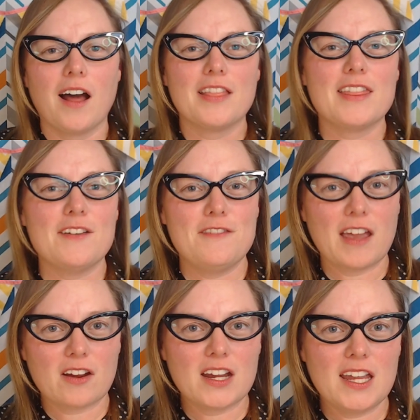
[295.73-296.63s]
The
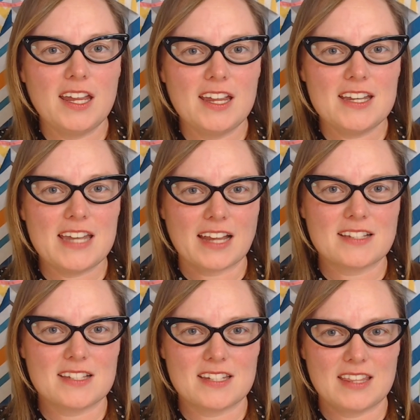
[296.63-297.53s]
very
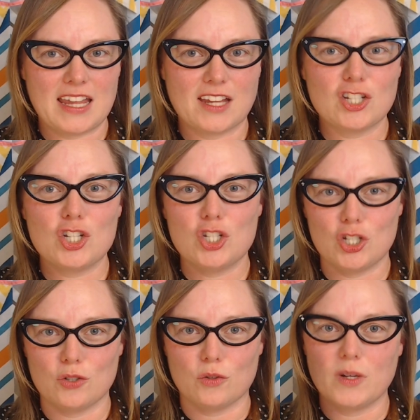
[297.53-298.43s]
next thing to
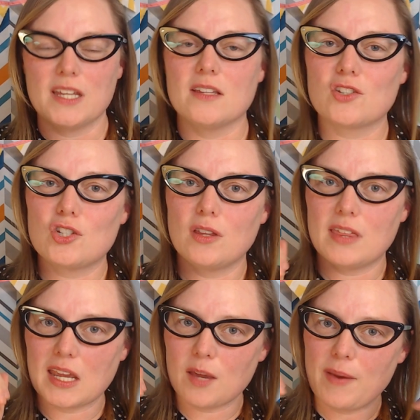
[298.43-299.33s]
do is to
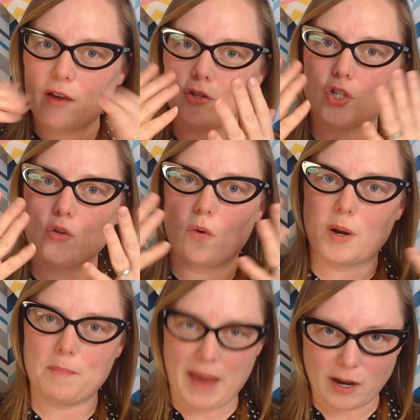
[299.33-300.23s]
think about
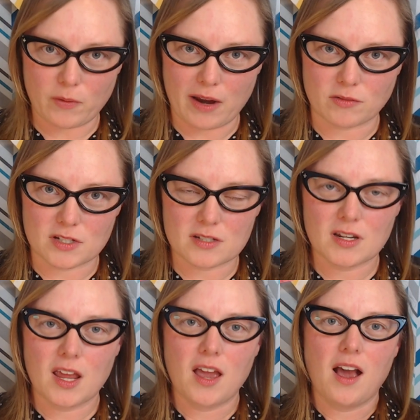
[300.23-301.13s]
your background.
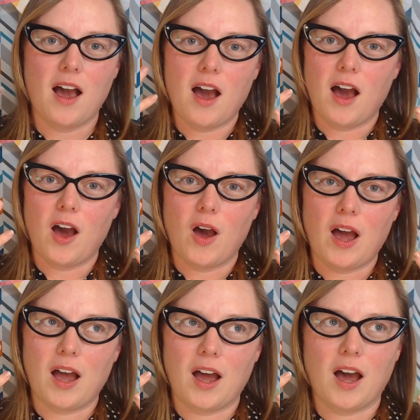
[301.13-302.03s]

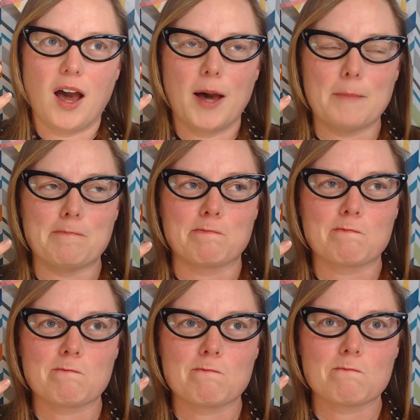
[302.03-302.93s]
Um,
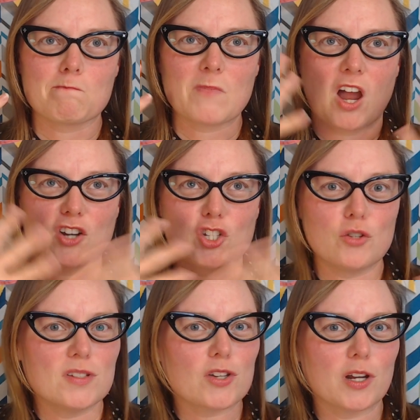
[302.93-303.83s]
our
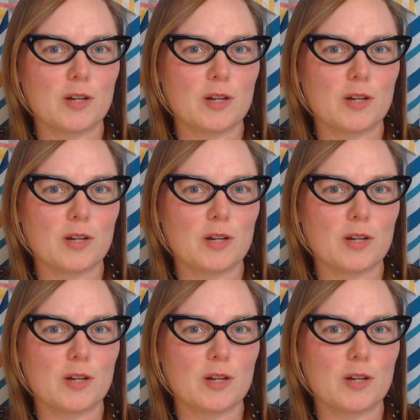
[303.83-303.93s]
students are going